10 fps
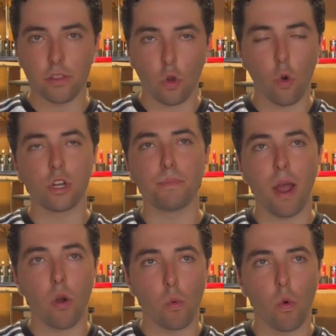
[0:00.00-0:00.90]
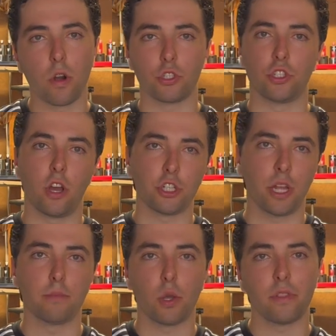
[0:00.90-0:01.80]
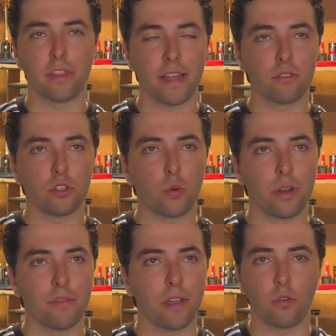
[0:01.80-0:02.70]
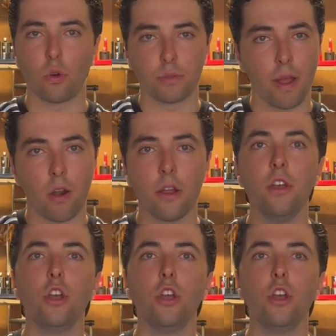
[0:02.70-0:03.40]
The horsepower wars, Dodge comes out with 1,025 horsepower.